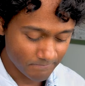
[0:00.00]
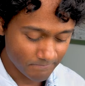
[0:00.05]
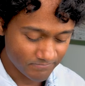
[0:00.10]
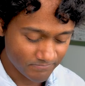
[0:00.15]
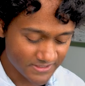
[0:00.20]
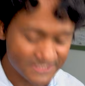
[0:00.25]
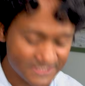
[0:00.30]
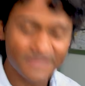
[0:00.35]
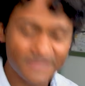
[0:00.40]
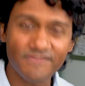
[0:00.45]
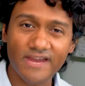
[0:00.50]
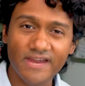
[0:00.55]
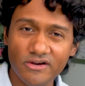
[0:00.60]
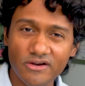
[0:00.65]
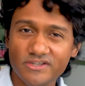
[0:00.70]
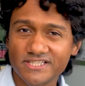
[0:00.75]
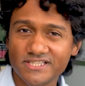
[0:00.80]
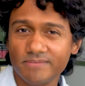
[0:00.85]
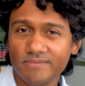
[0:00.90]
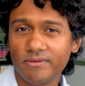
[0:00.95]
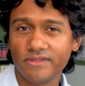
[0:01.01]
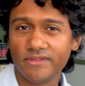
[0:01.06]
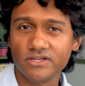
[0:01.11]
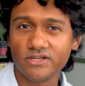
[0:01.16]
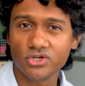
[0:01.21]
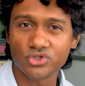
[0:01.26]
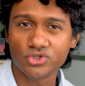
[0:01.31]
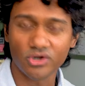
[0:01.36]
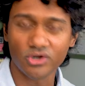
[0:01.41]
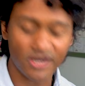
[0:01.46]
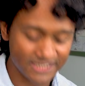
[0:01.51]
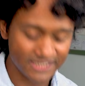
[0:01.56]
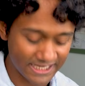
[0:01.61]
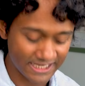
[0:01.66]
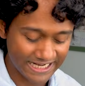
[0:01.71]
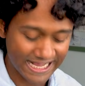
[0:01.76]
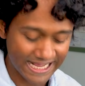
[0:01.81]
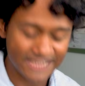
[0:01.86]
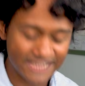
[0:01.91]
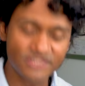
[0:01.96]
this is a very simple thing to draw, yet
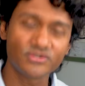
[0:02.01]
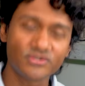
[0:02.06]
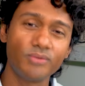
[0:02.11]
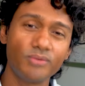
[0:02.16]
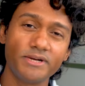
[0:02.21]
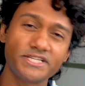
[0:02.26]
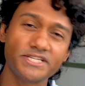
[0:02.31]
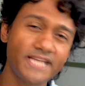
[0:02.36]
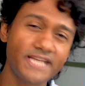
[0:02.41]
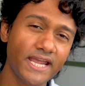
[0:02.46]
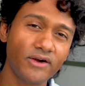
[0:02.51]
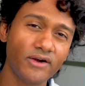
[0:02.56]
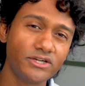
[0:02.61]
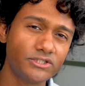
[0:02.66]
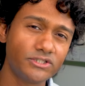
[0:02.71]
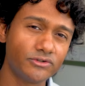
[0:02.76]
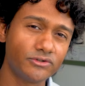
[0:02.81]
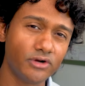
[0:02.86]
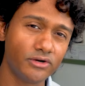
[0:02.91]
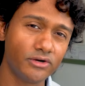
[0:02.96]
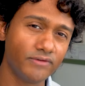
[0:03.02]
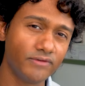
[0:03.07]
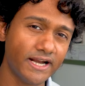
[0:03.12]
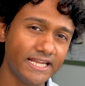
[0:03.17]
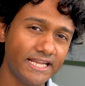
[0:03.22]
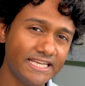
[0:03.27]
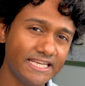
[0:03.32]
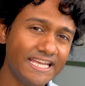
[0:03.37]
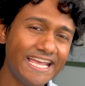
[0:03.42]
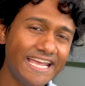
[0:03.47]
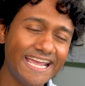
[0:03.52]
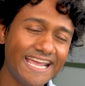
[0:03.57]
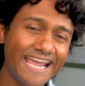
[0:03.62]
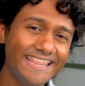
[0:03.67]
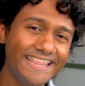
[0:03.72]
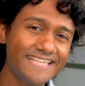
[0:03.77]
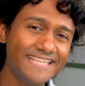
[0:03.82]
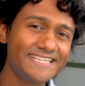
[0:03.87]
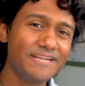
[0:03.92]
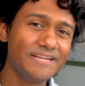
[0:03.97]
it has so much character already. And
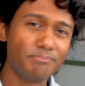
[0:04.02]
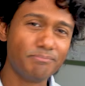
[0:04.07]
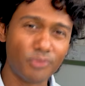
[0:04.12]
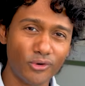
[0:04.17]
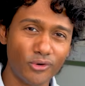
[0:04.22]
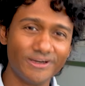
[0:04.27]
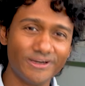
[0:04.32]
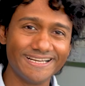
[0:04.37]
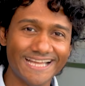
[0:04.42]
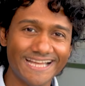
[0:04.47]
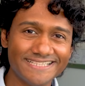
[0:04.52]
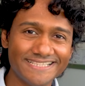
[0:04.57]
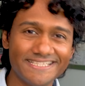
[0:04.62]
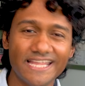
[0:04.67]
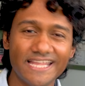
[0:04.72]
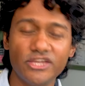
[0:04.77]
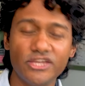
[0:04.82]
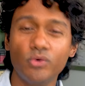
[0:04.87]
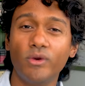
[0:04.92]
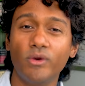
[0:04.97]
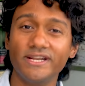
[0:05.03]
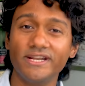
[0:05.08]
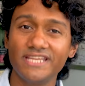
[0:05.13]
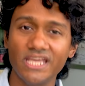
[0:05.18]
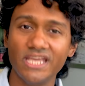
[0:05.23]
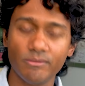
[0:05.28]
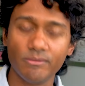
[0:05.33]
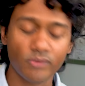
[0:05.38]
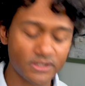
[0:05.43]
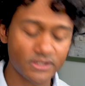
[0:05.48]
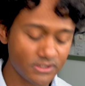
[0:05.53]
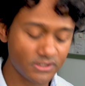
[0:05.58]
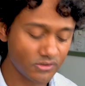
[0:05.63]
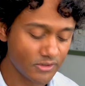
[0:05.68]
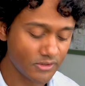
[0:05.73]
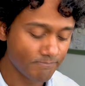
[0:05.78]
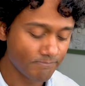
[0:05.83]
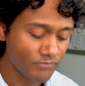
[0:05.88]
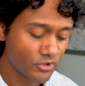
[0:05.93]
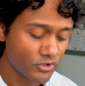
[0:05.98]
that's an important lesson that you want to keep with you.
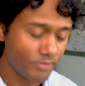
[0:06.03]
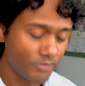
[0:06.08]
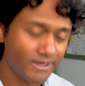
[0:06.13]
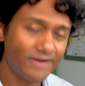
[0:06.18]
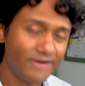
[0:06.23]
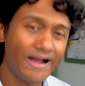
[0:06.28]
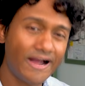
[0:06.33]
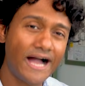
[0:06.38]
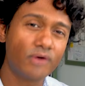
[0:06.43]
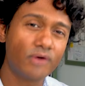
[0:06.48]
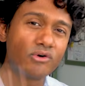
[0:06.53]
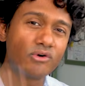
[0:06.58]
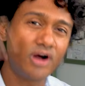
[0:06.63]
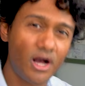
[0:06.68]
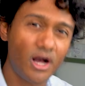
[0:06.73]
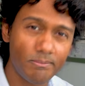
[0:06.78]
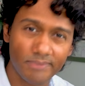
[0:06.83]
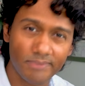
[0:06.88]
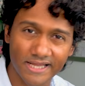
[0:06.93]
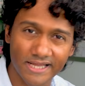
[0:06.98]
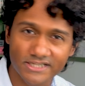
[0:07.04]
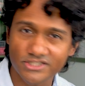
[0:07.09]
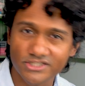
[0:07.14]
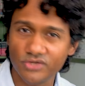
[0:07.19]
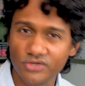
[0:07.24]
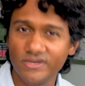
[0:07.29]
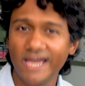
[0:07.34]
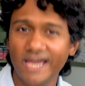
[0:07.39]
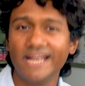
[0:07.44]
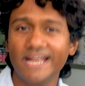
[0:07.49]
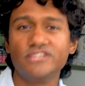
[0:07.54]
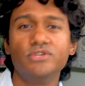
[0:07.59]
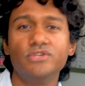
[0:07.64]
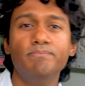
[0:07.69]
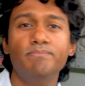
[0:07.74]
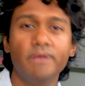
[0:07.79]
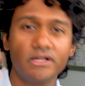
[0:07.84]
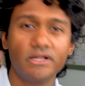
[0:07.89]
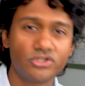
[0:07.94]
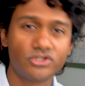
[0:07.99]
No matter how complex you get as you
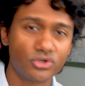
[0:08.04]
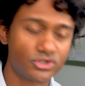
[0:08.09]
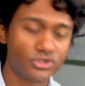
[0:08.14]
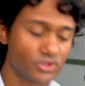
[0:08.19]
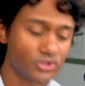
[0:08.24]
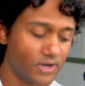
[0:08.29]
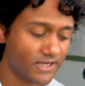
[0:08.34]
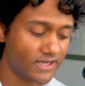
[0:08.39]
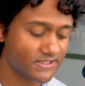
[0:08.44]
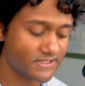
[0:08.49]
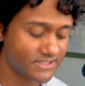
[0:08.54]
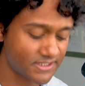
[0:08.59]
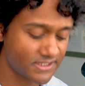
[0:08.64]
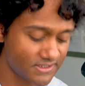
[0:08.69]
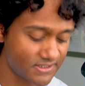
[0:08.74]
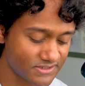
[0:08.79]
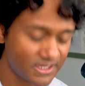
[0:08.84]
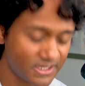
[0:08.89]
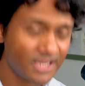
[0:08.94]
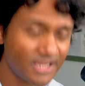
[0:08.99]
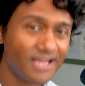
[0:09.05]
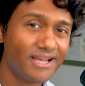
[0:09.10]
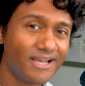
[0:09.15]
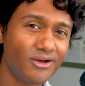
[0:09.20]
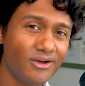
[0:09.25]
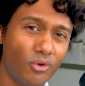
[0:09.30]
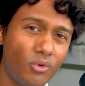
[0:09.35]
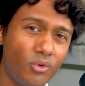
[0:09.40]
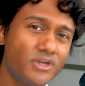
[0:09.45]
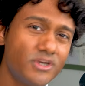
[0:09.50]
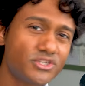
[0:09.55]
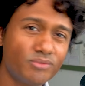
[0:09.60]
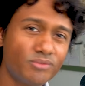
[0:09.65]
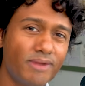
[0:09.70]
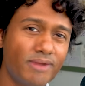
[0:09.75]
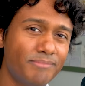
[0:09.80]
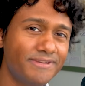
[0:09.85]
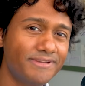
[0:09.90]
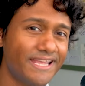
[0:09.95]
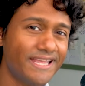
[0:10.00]
build your drawing skills, always
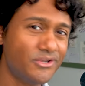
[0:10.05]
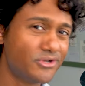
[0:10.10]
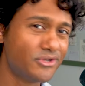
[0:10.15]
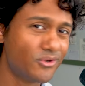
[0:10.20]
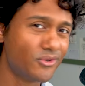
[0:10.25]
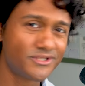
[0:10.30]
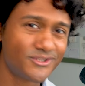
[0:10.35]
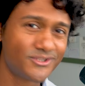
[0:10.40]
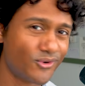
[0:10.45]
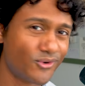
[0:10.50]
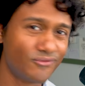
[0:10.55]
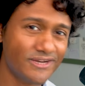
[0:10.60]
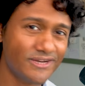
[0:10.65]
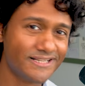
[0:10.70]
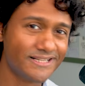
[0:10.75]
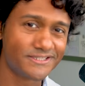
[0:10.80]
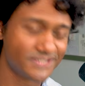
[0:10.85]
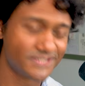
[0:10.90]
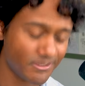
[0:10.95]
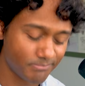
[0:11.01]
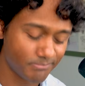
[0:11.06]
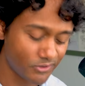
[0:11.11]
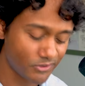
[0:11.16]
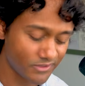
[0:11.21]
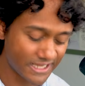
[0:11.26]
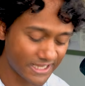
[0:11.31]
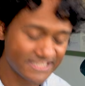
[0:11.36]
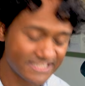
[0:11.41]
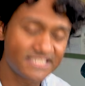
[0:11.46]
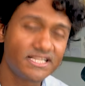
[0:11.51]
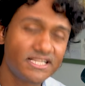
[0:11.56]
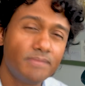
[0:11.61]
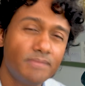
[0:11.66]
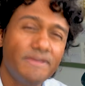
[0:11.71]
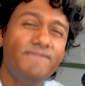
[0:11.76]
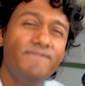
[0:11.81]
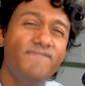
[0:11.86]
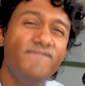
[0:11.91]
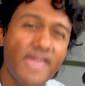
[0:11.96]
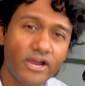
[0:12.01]
remember that you can always go real simple and still be
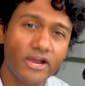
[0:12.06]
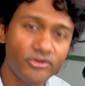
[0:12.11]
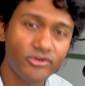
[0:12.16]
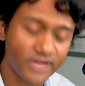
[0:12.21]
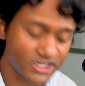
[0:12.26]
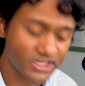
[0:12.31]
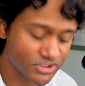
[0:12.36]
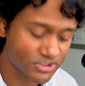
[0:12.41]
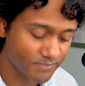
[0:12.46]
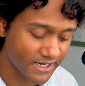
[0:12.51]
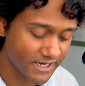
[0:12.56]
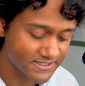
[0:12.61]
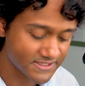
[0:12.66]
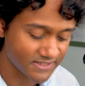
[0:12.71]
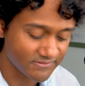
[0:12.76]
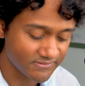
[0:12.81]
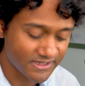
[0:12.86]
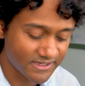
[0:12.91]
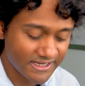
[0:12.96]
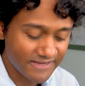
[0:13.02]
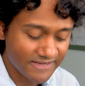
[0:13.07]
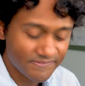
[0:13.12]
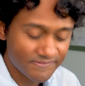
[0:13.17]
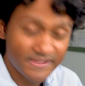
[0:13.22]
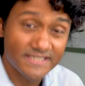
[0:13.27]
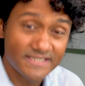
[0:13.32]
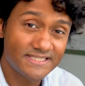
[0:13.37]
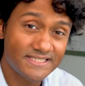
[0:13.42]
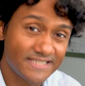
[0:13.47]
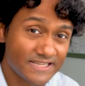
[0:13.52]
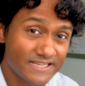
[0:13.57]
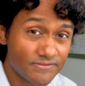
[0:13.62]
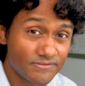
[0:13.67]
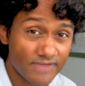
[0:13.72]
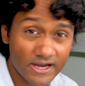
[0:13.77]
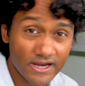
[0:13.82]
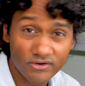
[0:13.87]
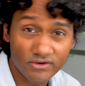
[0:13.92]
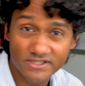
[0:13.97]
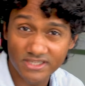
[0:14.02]
very expressive. This is
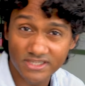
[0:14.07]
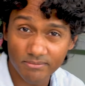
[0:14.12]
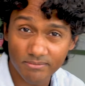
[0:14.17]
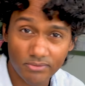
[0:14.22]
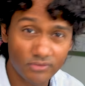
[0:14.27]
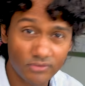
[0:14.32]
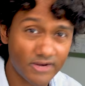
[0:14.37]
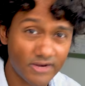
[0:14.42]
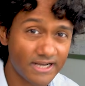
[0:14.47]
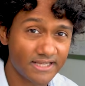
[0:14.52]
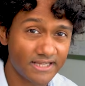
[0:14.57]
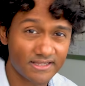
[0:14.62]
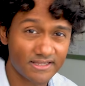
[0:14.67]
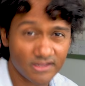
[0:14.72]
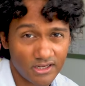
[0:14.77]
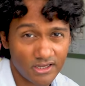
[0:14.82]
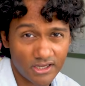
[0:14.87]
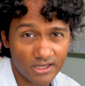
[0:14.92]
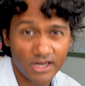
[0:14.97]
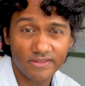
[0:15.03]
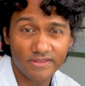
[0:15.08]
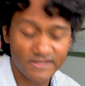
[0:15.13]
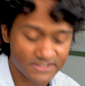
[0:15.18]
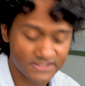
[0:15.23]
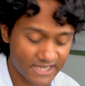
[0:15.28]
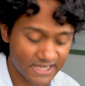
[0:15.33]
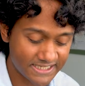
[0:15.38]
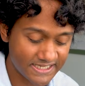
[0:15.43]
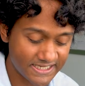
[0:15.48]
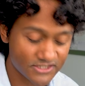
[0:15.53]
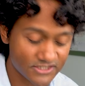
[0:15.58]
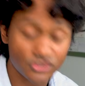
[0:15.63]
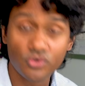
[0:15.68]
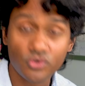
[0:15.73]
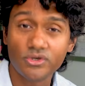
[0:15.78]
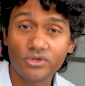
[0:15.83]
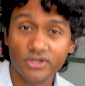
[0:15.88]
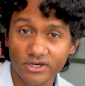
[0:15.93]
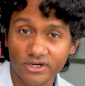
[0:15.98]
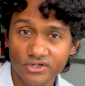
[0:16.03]
very simple, right? A lot of these ideas you
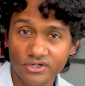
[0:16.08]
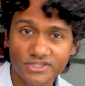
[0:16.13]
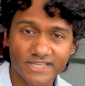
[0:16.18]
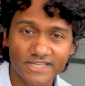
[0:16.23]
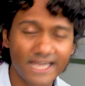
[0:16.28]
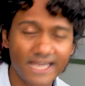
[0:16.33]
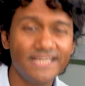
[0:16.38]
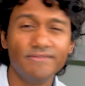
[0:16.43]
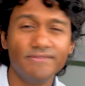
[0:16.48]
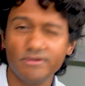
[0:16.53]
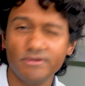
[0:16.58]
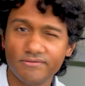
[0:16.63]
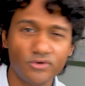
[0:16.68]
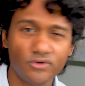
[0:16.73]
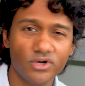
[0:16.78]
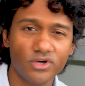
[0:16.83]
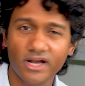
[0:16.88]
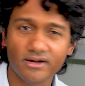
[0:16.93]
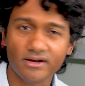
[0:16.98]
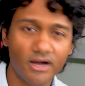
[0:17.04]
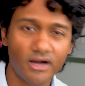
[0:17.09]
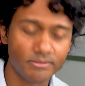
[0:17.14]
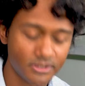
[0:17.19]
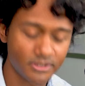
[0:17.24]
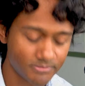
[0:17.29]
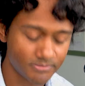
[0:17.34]
can understand even if you're not copying